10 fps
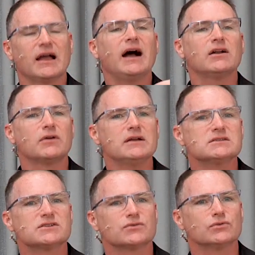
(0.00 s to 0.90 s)
God
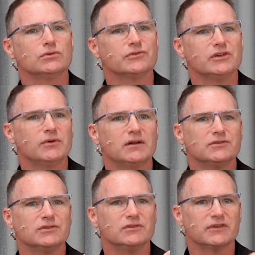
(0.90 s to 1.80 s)
writes the rules he wants
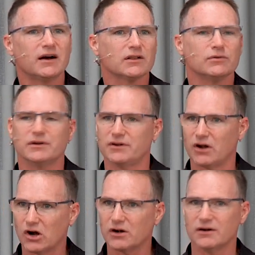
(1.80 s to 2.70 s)
you to follow on your
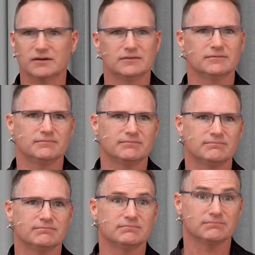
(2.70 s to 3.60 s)
heart.
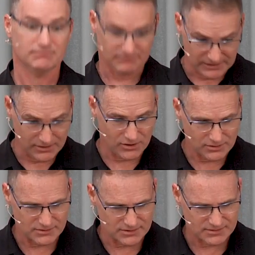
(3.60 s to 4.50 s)
He
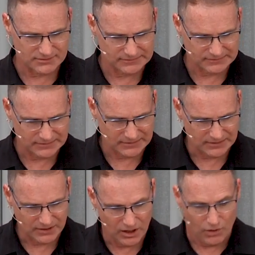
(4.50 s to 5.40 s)
does
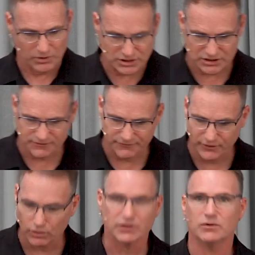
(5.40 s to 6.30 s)
which is
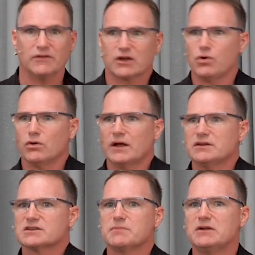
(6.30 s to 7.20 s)
fulfilled in, in the quote I
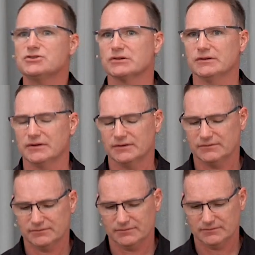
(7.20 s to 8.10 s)
just mentioned.
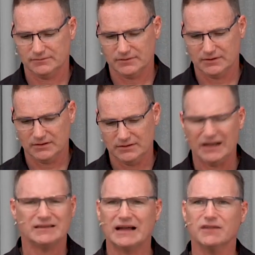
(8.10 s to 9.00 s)

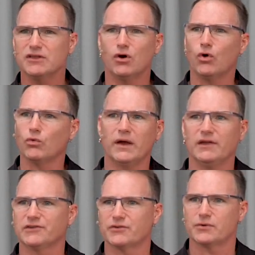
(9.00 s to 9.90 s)
Not, not in the old
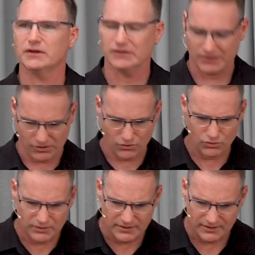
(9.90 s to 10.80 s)
ways of the written
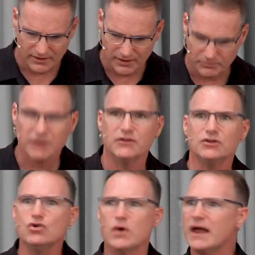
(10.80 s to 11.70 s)
code, but in the
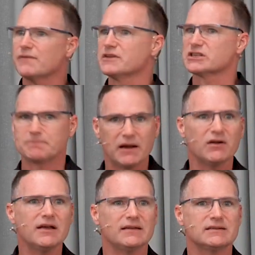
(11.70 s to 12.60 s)
new way of the
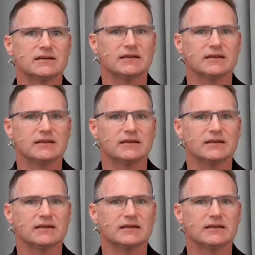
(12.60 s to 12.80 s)
Spirit,